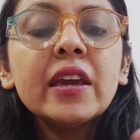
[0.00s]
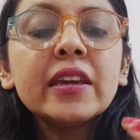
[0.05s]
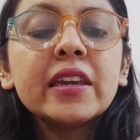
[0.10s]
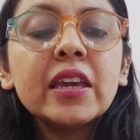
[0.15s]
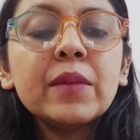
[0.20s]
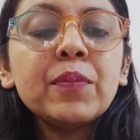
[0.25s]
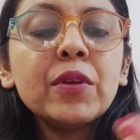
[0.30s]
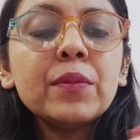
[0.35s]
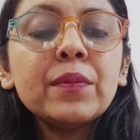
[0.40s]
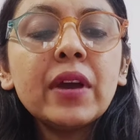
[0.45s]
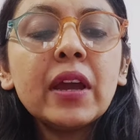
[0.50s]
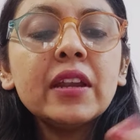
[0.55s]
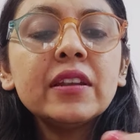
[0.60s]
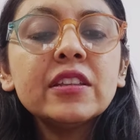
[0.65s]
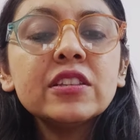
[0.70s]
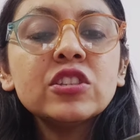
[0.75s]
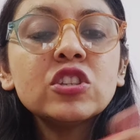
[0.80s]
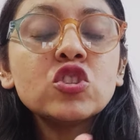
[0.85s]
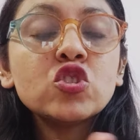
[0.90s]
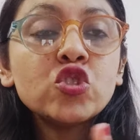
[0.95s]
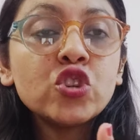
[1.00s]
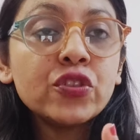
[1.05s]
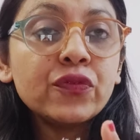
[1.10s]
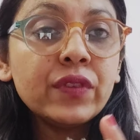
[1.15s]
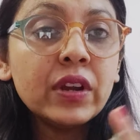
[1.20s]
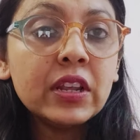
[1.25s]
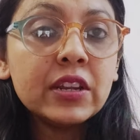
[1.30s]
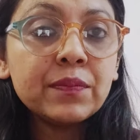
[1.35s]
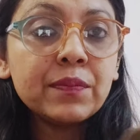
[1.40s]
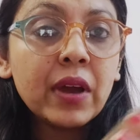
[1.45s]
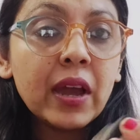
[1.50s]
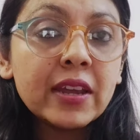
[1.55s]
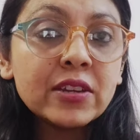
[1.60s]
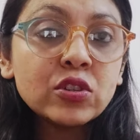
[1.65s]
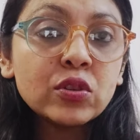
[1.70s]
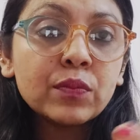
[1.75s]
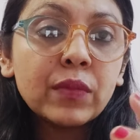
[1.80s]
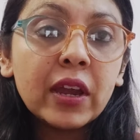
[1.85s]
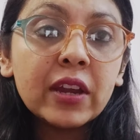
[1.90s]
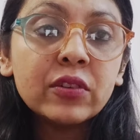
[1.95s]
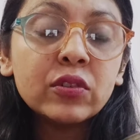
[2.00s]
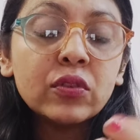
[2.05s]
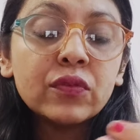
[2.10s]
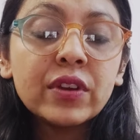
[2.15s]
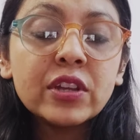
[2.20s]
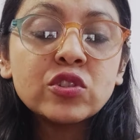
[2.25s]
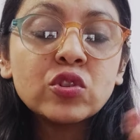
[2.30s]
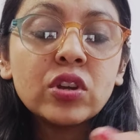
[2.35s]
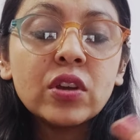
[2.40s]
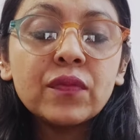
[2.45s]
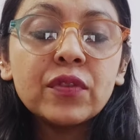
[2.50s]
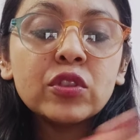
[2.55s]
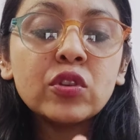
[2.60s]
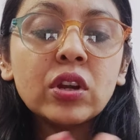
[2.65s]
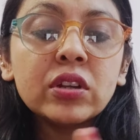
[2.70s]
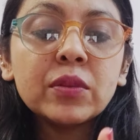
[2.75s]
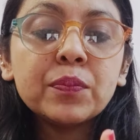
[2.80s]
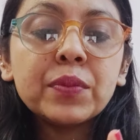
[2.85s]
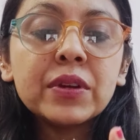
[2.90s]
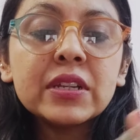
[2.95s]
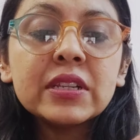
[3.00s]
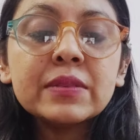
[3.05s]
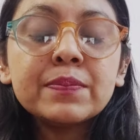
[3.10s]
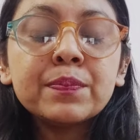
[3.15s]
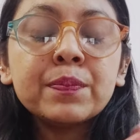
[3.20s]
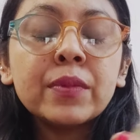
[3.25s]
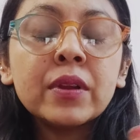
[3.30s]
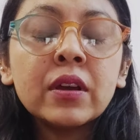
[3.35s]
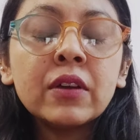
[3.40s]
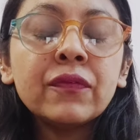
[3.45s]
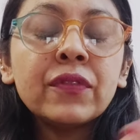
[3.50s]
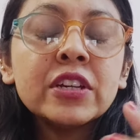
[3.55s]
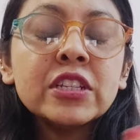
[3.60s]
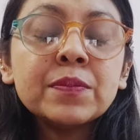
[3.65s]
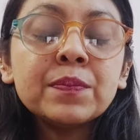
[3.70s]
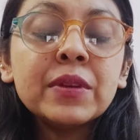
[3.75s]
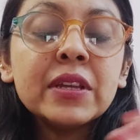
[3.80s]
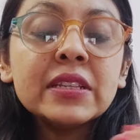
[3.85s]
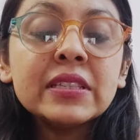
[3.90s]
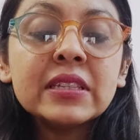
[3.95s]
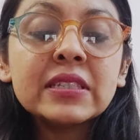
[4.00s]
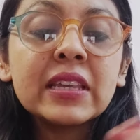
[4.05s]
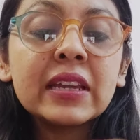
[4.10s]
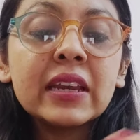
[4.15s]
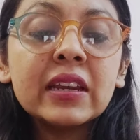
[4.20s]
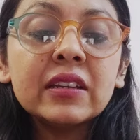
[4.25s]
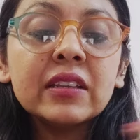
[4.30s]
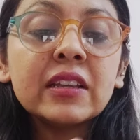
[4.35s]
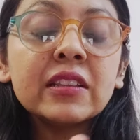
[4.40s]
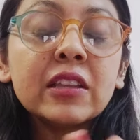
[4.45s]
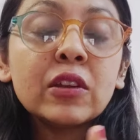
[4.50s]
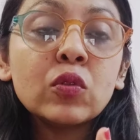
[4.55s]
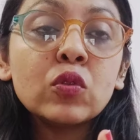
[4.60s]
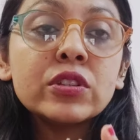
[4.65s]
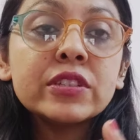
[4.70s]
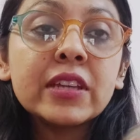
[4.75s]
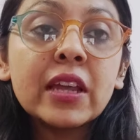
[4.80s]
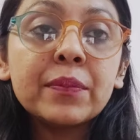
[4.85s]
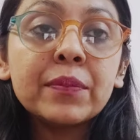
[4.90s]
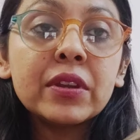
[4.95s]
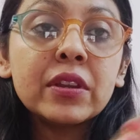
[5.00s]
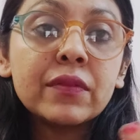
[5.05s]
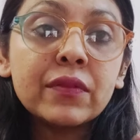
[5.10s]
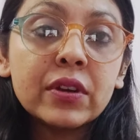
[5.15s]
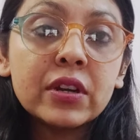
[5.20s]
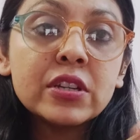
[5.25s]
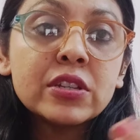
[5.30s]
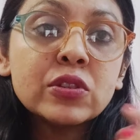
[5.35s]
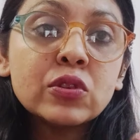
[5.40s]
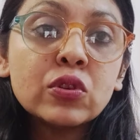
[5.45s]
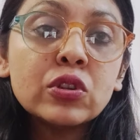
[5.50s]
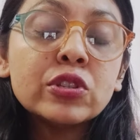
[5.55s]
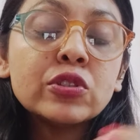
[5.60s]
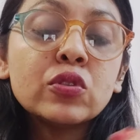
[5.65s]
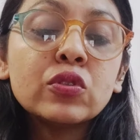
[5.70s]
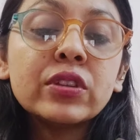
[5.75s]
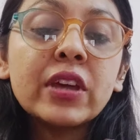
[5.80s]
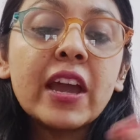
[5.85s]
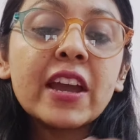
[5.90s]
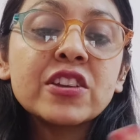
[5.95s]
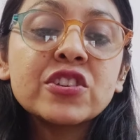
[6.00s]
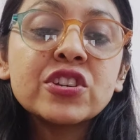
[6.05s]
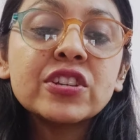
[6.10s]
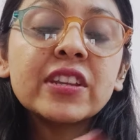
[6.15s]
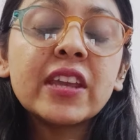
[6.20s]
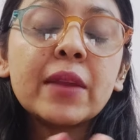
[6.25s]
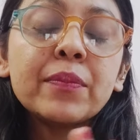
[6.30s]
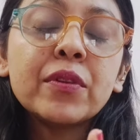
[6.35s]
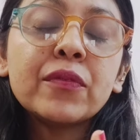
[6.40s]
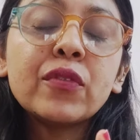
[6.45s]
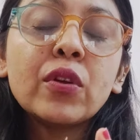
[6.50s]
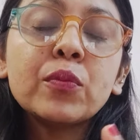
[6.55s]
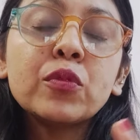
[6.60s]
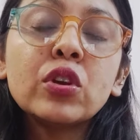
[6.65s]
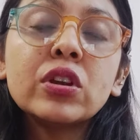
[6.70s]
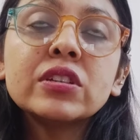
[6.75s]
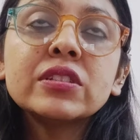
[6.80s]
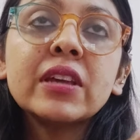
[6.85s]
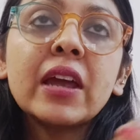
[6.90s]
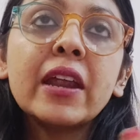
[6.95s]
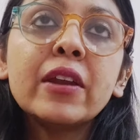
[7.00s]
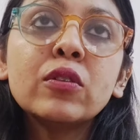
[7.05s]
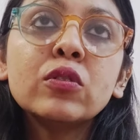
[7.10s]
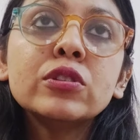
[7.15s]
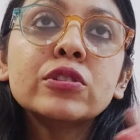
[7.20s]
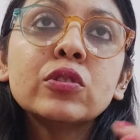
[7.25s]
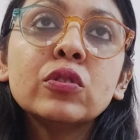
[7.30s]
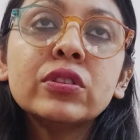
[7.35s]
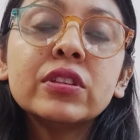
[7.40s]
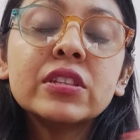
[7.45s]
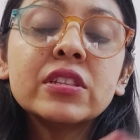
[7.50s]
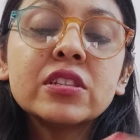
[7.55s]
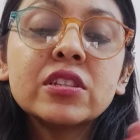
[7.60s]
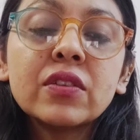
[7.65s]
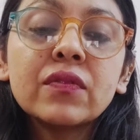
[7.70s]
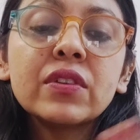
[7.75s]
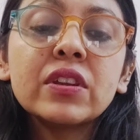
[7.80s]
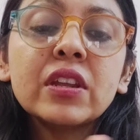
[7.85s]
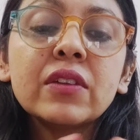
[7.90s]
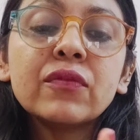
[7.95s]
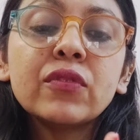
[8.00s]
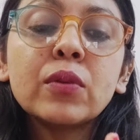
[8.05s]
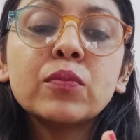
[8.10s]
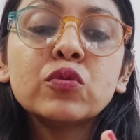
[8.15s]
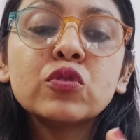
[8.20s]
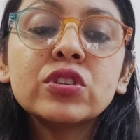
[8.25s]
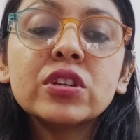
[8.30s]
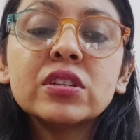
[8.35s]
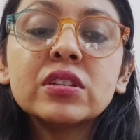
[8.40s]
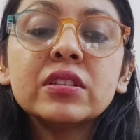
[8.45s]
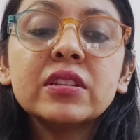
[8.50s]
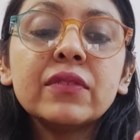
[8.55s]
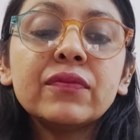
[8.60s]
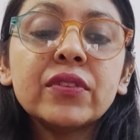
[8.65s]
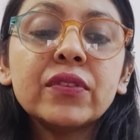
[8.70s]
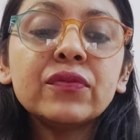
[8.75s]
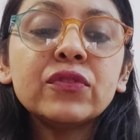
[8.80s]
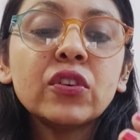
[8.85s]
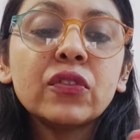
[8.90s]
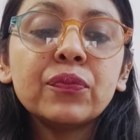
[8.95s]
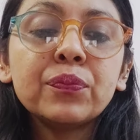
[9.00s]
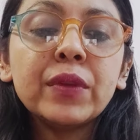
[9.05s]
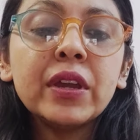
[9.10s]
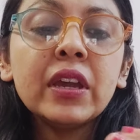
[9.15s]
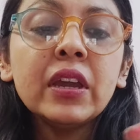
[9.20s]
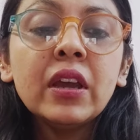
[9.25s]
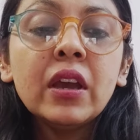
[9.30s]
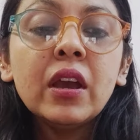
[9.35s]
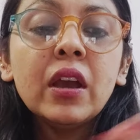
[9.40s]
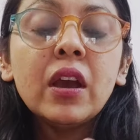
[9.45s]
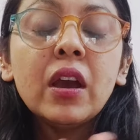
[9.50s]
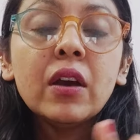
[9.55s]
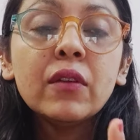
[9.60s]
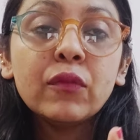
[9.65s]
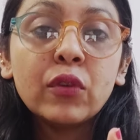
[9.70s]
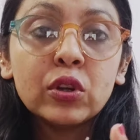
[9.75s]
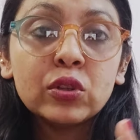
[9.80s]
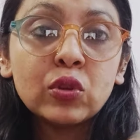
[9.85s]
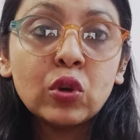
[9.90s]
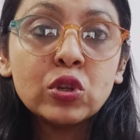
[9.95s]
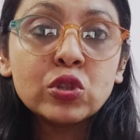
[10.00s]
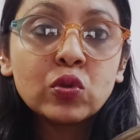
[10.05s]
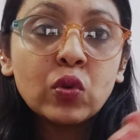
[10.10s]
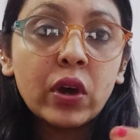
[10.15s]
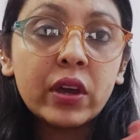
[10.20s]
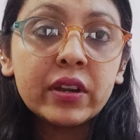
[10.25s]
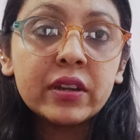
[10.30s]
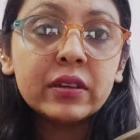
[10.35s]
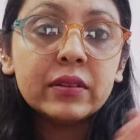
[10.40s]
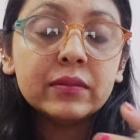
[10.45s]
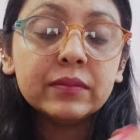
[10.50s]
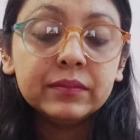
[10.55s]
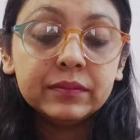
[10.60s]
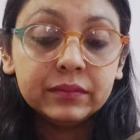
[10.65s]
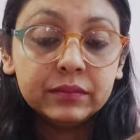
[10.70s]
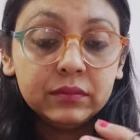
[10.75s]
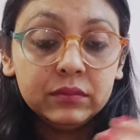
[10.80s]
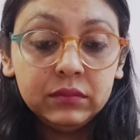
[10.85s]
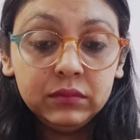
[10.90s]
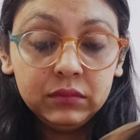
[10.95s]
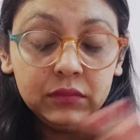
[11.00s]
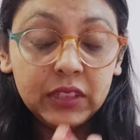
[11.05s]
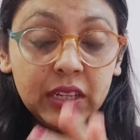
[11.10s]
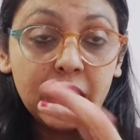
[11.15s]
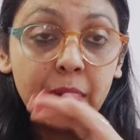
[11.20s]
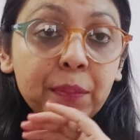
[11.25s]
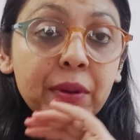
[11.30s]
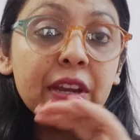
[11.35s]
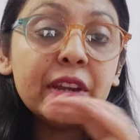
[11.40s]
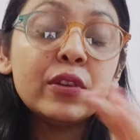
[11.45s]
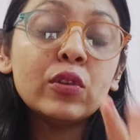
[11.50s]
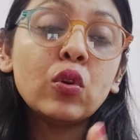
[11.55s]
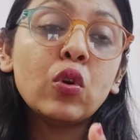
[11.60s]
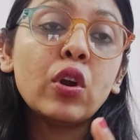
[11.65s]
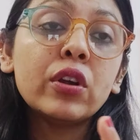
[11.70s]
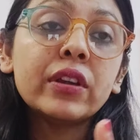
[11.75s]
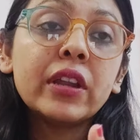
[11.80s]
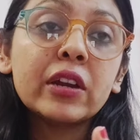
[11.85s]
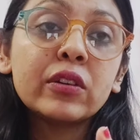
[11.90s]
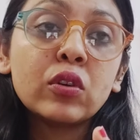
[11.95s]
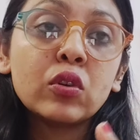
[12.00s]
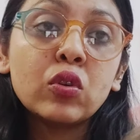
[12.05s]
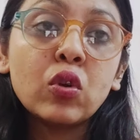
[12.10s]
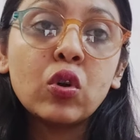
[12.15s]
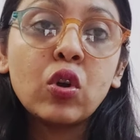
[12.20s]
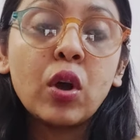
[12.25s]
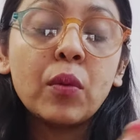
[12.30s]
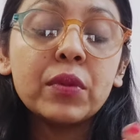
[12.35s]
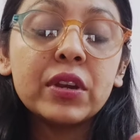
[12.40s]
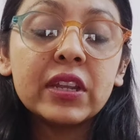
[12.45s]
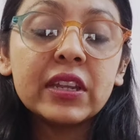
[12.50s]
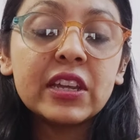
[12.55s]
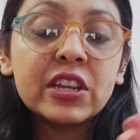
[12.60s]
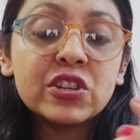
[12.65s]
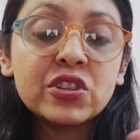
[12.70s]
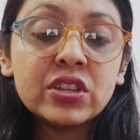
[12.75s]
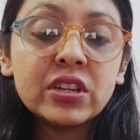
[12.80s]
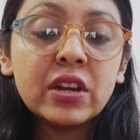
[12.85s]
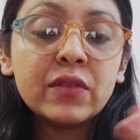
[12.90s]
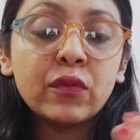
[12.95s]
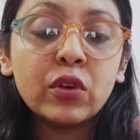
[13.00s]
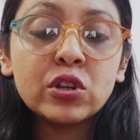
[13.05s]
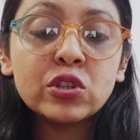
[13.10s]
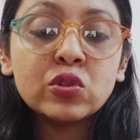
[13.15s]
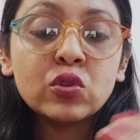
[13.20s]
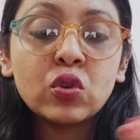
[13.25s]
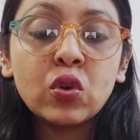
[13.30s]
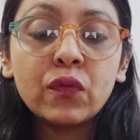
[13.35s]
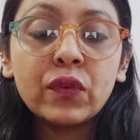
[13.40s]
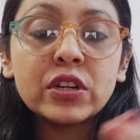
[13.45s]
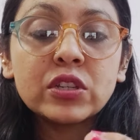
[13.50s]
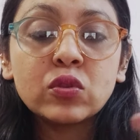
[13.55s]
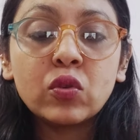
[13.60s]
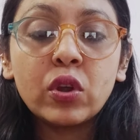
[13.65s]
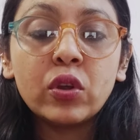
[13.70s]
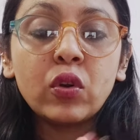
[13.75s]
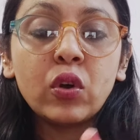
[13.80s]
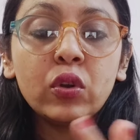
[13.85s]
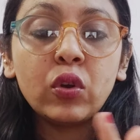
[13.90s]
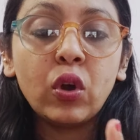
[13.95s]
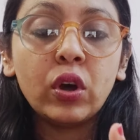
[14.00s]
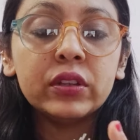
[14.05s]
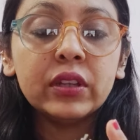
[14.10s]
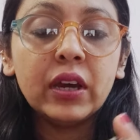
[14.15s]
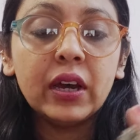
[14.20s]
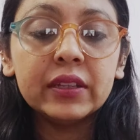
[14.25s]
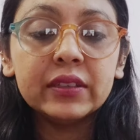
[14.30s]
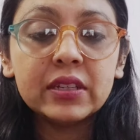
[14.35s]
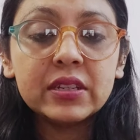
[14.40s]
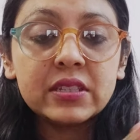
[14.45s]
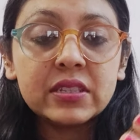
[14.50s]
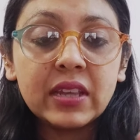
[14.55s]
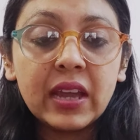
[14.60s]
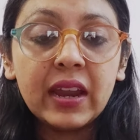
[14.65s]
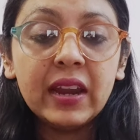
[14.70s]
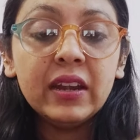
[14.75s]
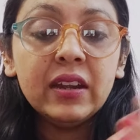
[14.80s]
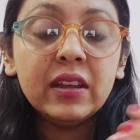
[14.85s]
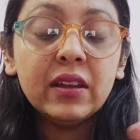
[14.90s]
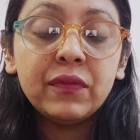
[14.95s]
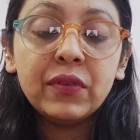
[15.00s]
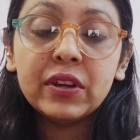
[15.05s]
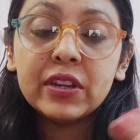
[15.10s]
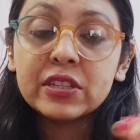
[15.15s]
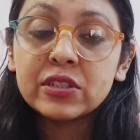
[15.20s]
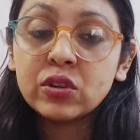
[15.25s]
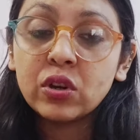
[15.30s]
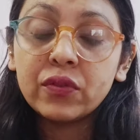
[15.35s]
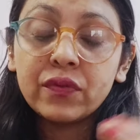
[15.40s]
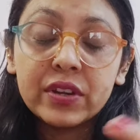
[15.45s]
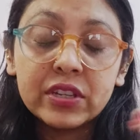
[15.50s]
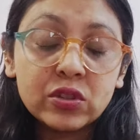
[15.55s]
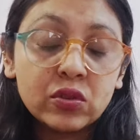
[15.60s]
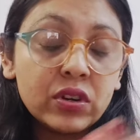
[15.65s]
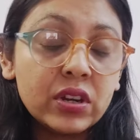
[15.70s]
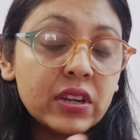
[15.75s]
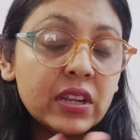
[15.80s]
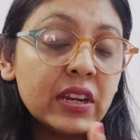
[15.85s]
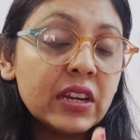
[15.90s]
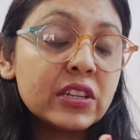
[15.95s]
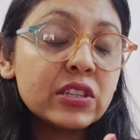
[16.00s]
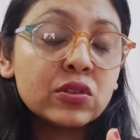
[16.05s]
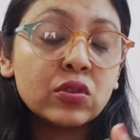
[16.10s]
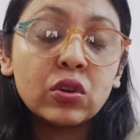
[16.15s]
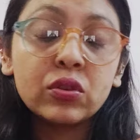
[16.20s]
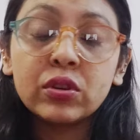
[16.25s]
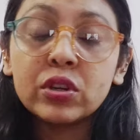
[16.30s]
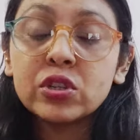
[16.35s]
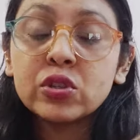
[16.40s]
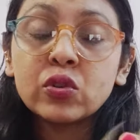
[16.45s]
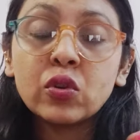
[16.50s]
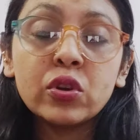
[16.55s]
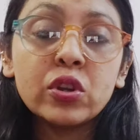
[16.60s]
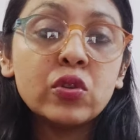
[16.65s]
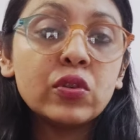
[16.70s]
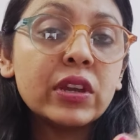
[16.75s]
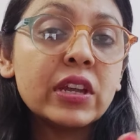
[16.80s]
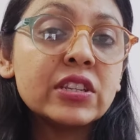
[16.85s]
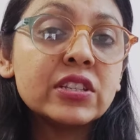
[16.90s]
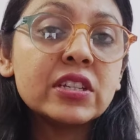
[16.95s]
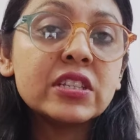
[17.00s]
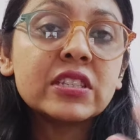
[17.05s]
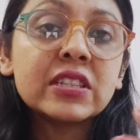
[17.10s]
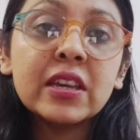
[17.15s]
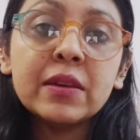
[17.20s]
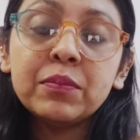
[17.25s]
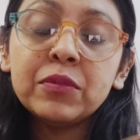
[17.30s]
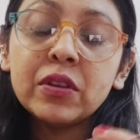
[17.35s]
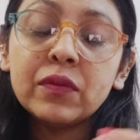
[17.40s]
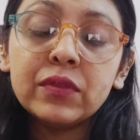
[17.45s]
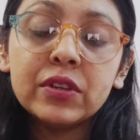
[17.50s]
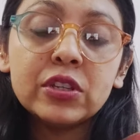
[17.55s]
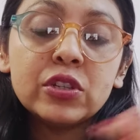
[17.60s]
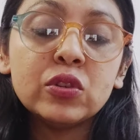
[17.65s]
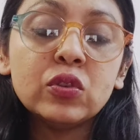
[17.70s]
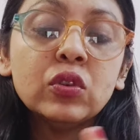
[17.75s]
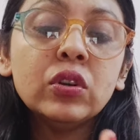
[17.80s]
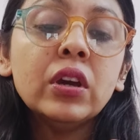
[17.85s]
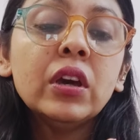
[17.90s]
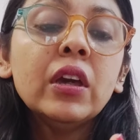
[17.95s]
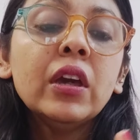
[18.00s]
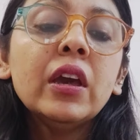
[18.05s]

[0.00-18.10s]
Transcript: Keep in mind this is general, it might or might not resonate with you at the first, uh, first place. The second thing, the roles can be reversed also, the action can be from your side also. This is a reading from today till the 5th of May. For those who are in complete no contact or no communication and wants to know what's going on on the other side, if it is not resonating, it's not your story, you can just skip the video